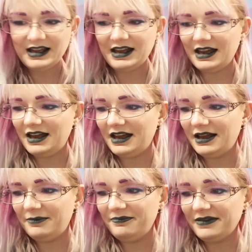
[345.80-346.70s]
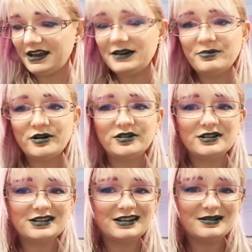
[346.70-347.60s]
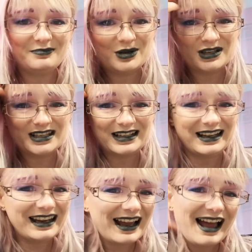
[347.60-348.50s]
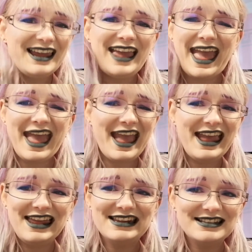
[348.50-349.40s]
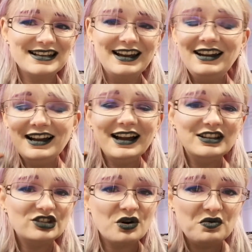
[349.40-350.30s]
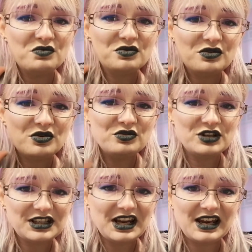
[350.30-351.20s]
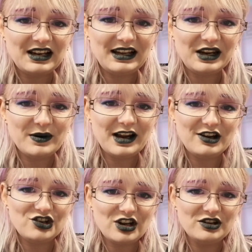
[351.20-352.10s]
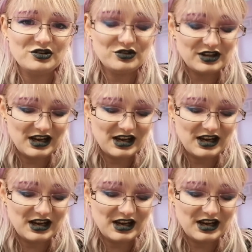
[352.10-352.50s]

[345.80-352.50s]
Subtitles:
And a product that personally I hate. I don't understand liquid eyeshadows.